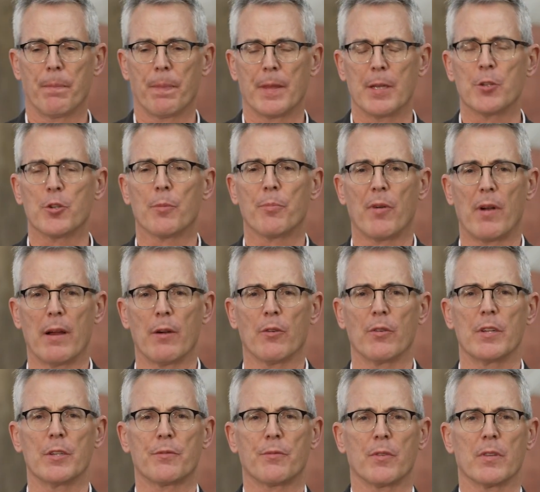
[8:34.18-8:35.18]

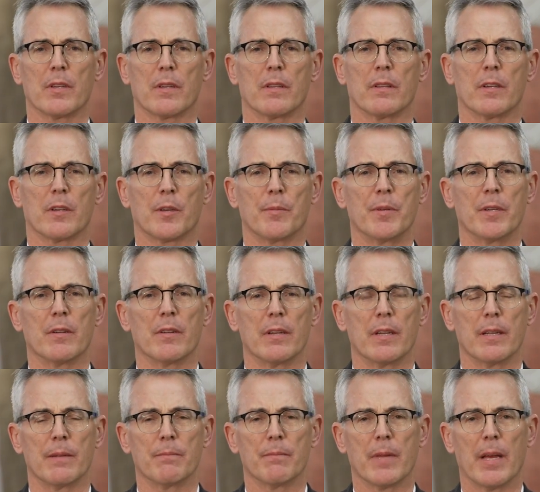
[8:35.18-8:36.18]
priorities for the
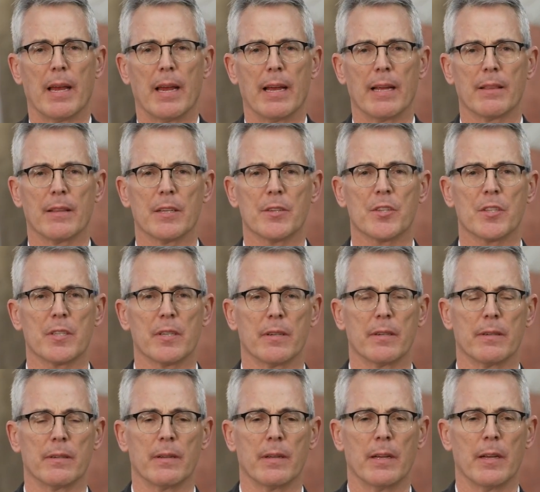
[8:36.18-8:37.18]
community, and this is
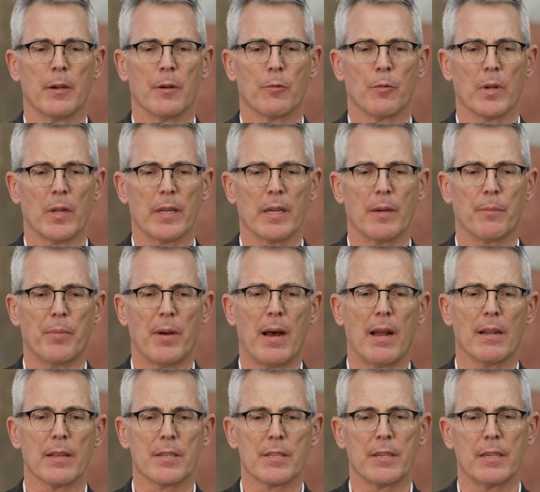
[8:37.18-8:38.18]
really a
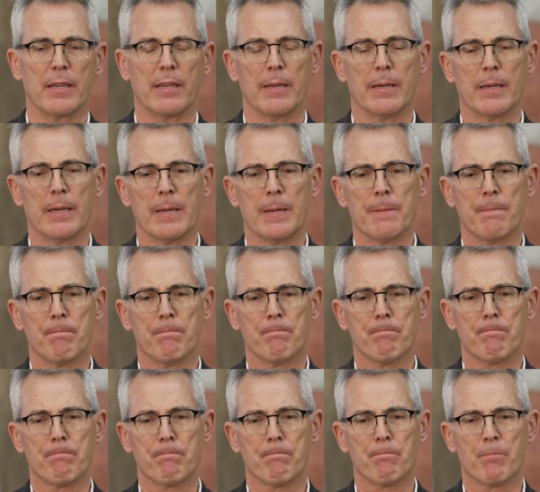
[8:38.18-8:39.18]
policy
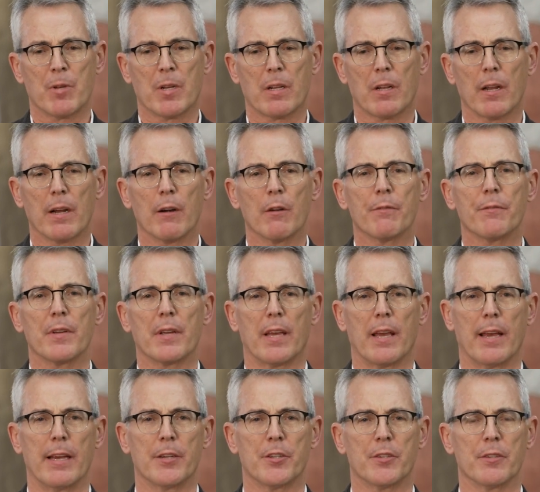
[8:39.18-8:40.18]

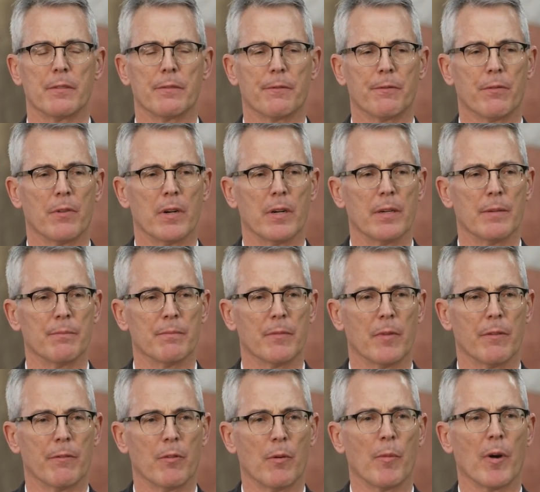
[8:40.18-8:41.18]
clarification
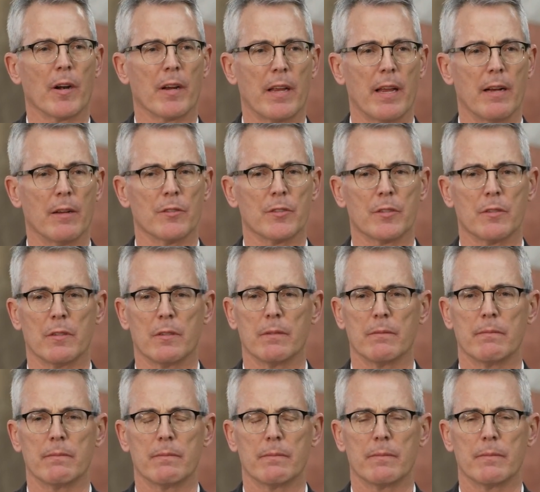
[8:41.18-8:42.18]
from our
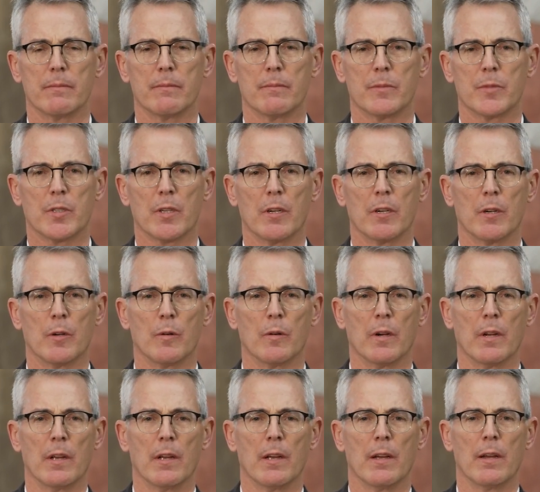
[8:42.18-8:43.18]
council.
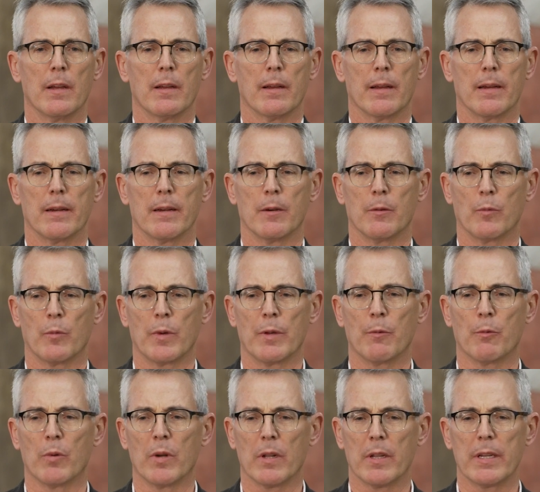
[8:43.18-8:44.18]
So we
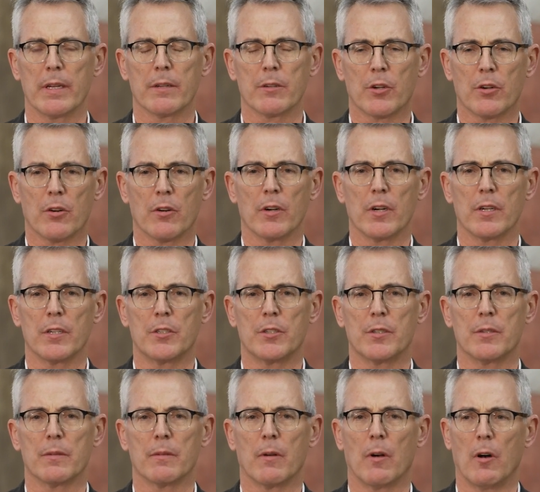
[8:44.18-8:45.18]
really
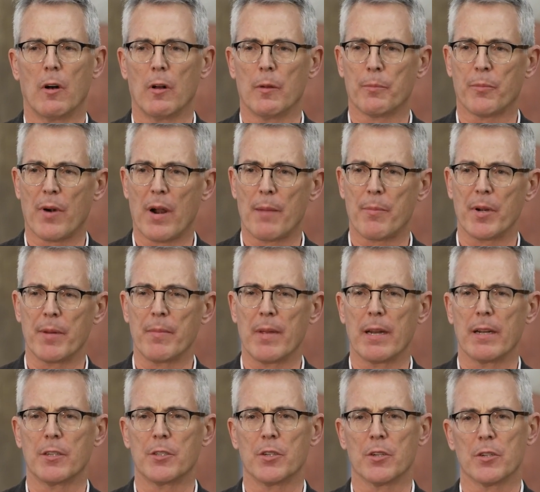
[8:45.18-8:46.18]
encourage all property
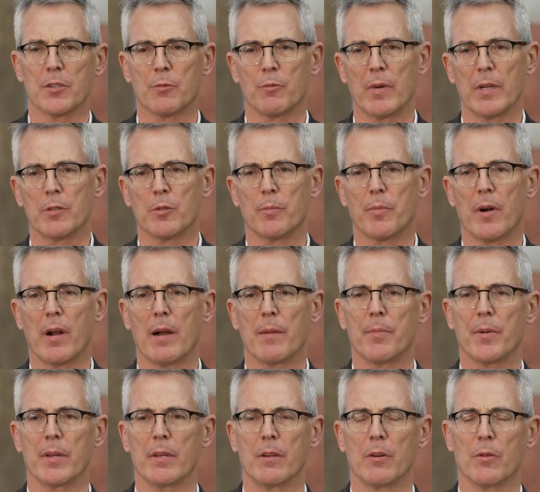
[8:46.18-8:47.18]
managers, rental
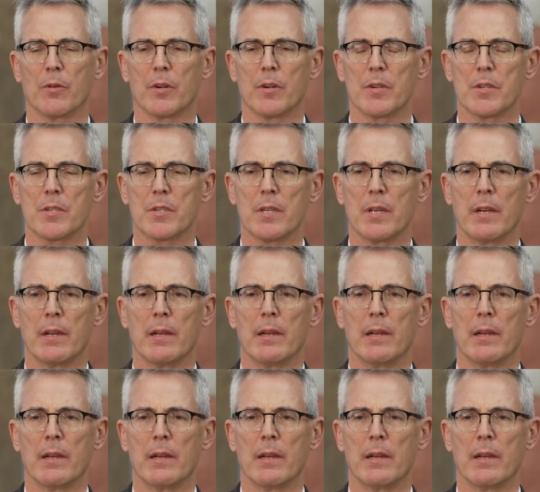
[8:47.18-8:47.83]
property owners,